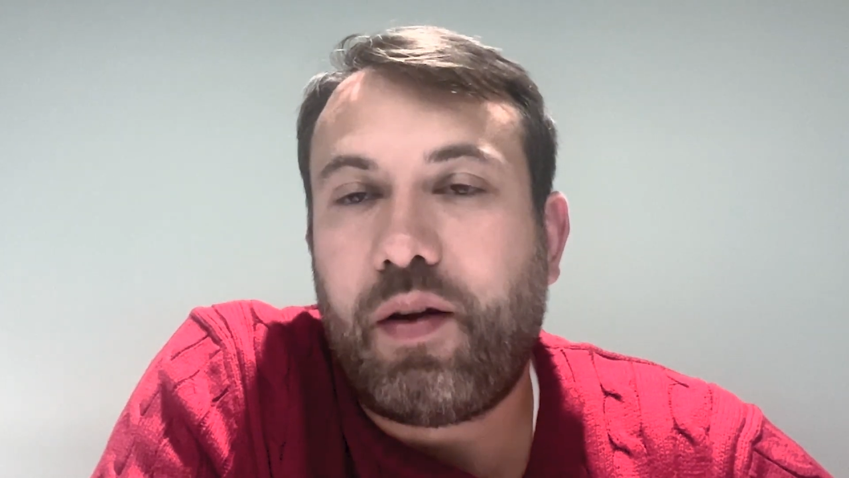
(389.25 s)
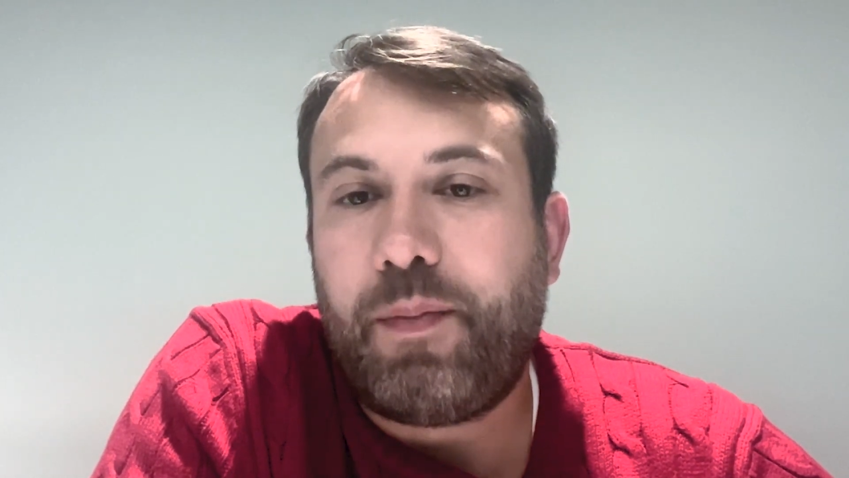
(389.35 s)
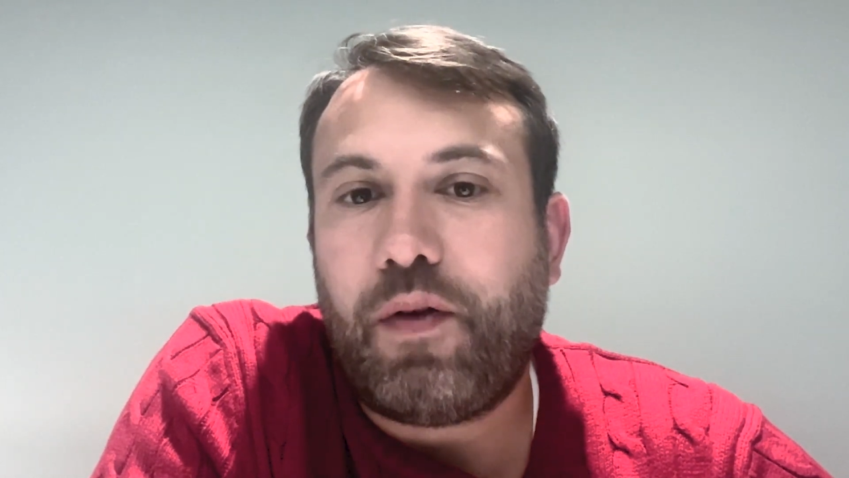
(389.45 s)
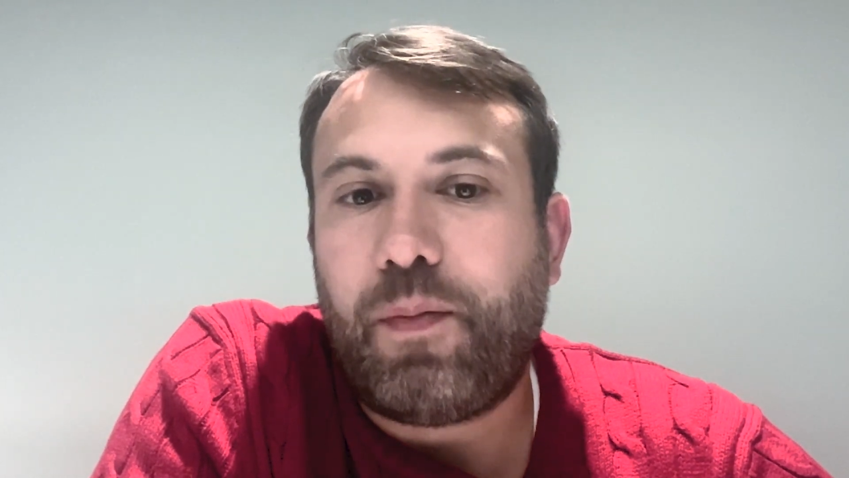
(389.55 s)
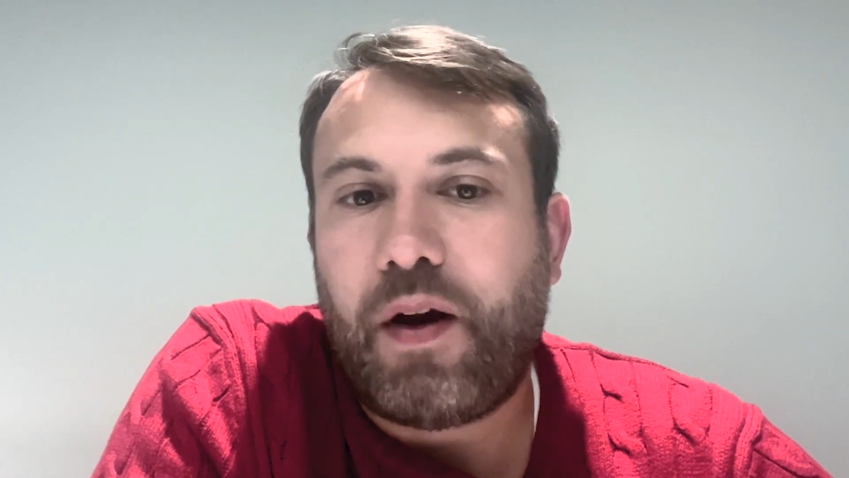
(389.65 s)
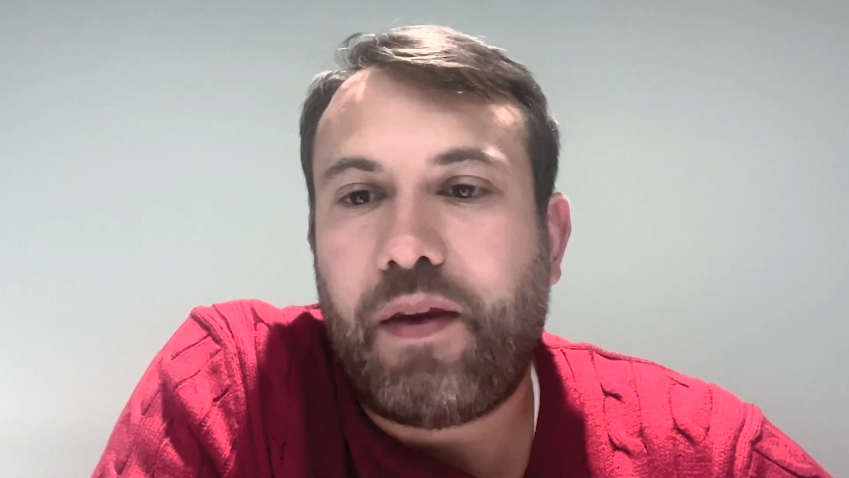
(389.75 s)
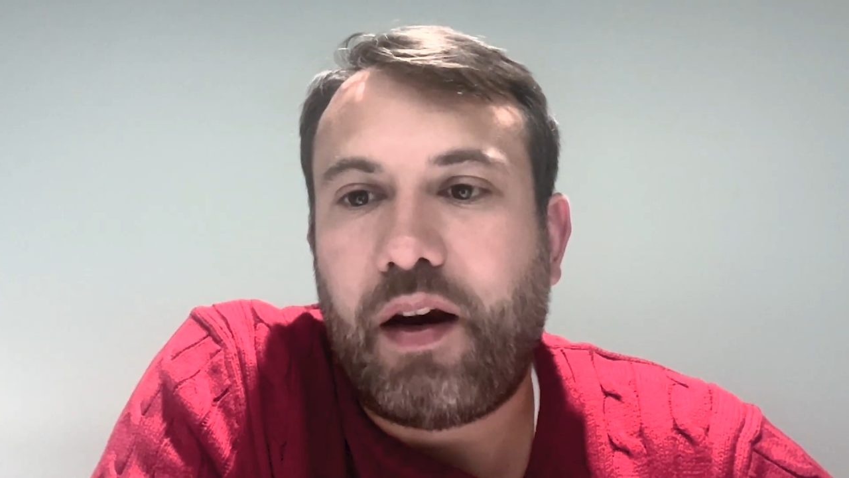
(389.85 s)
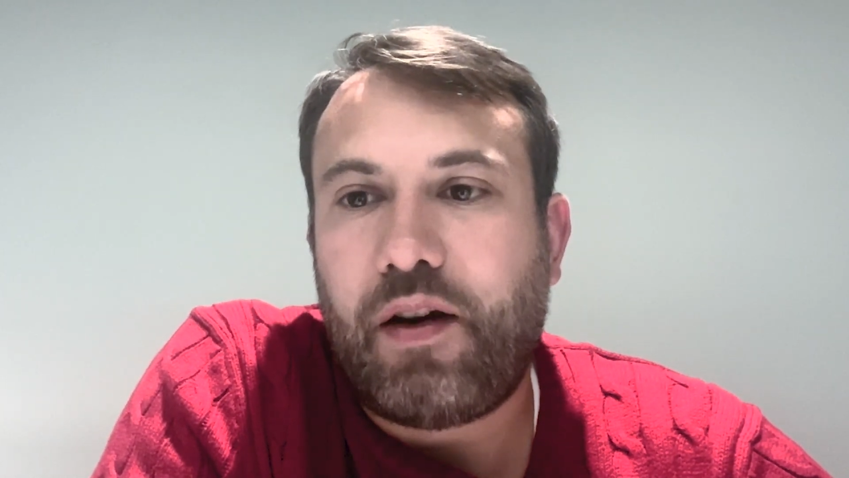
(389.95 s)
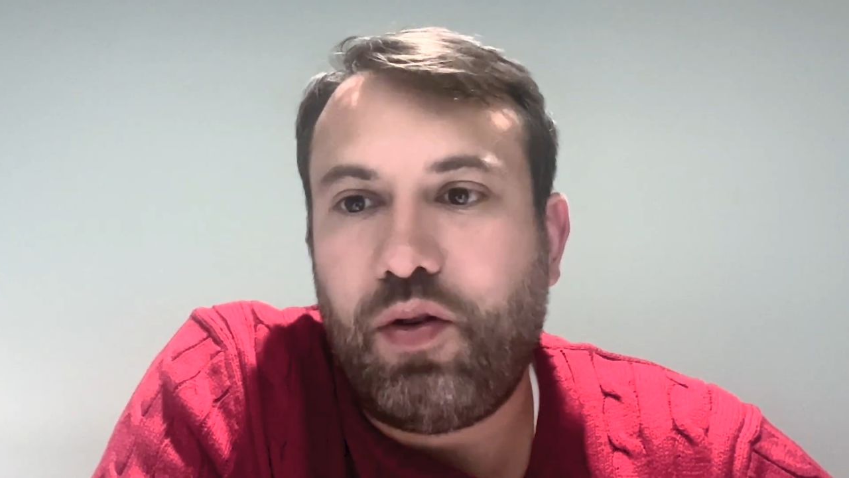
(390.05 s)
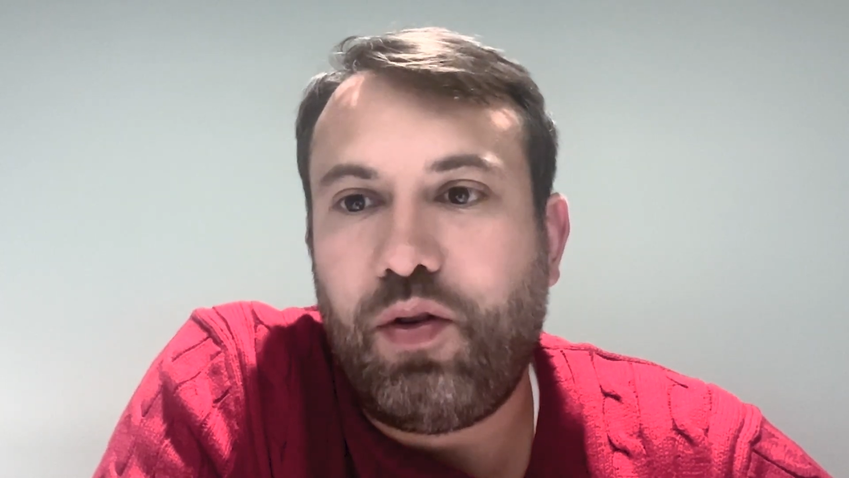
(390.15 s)
about where
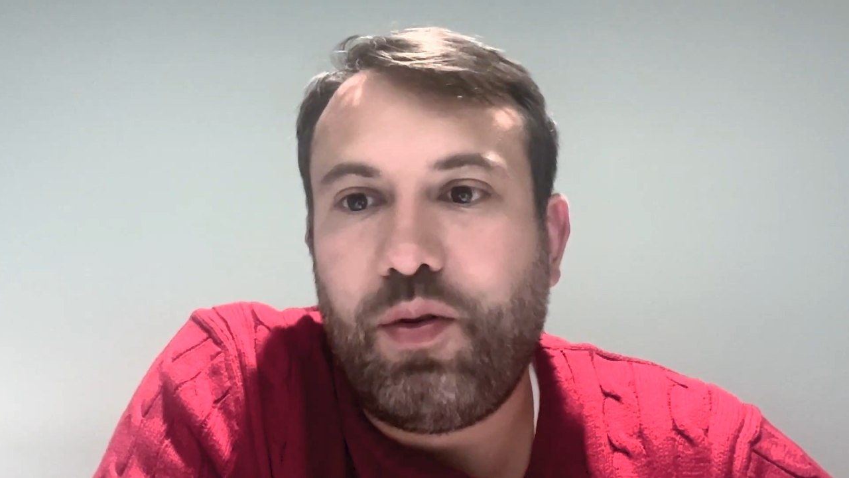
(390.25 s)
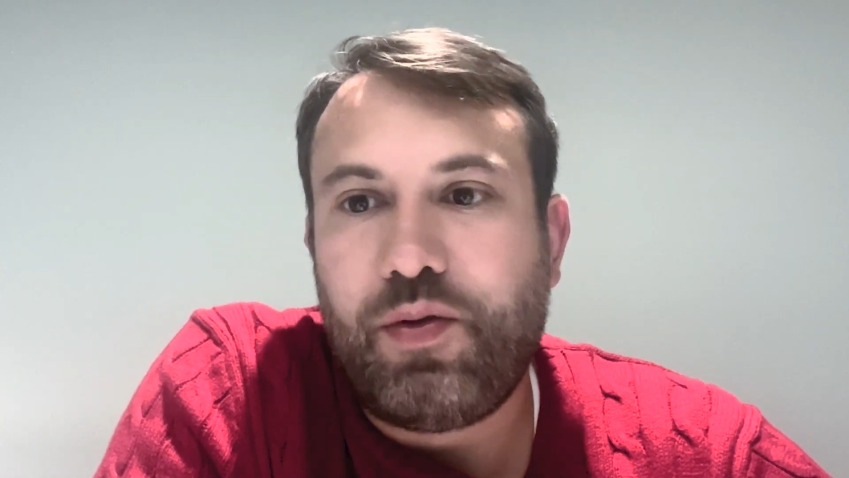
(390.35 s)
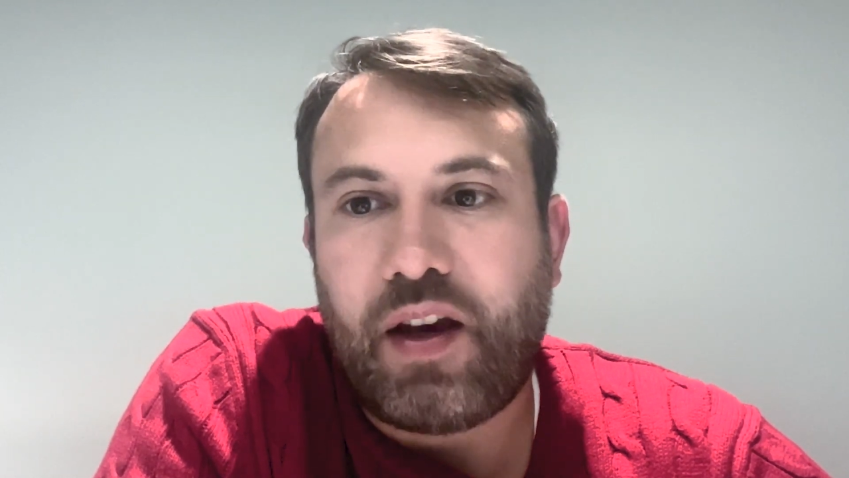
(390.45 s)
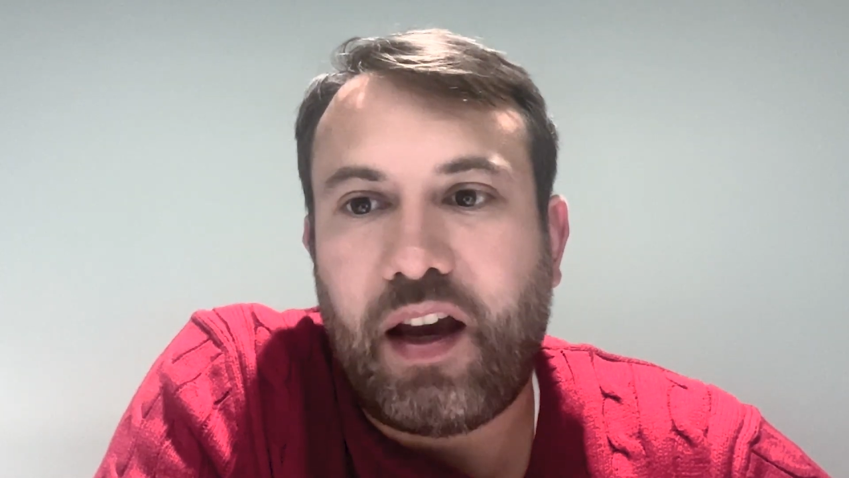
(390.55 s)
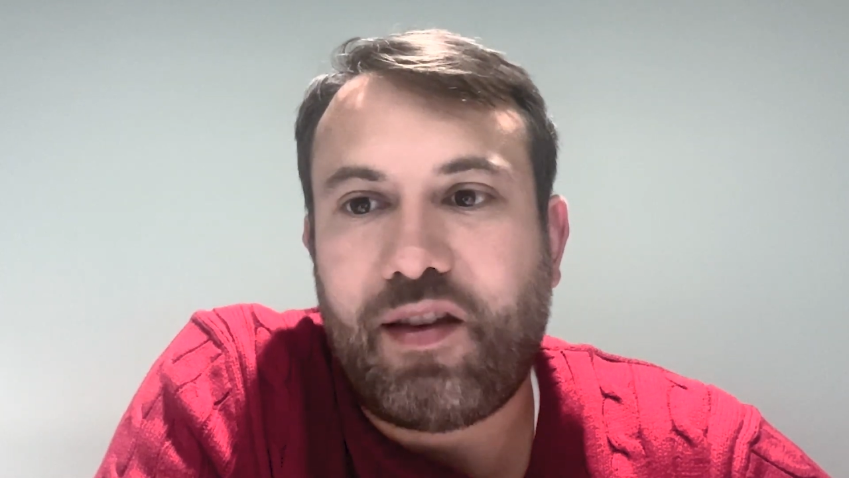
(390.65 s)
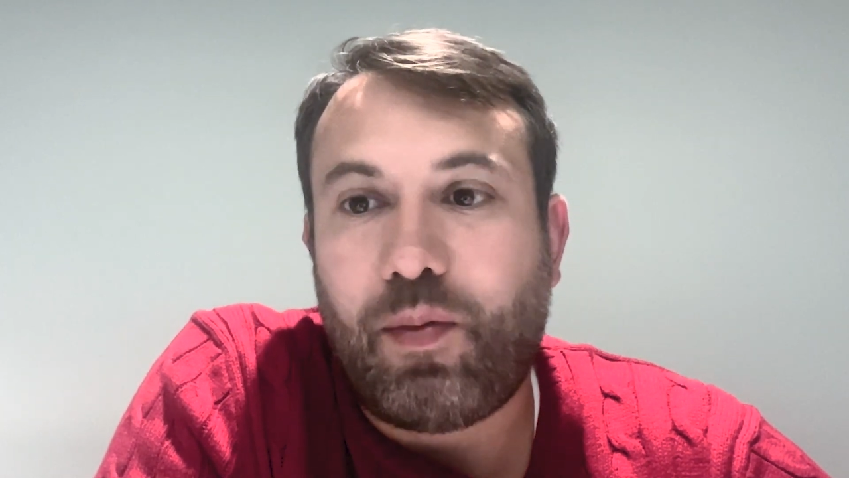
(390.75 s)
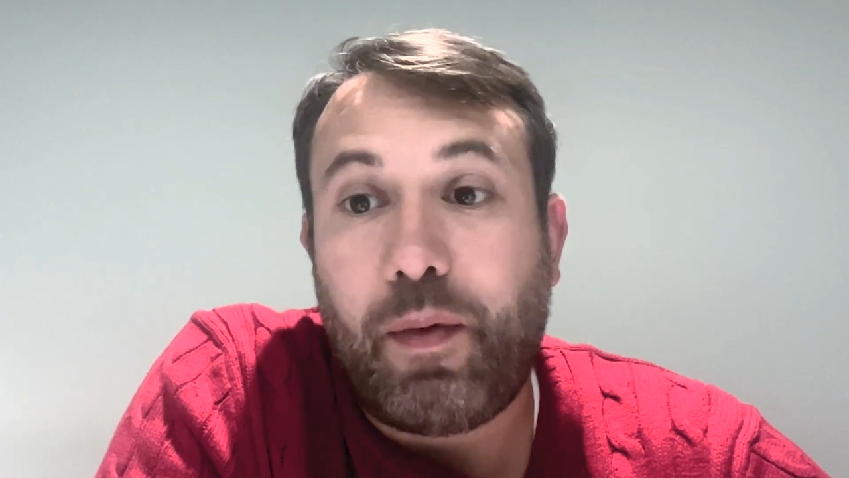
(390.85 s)
there are new use cases where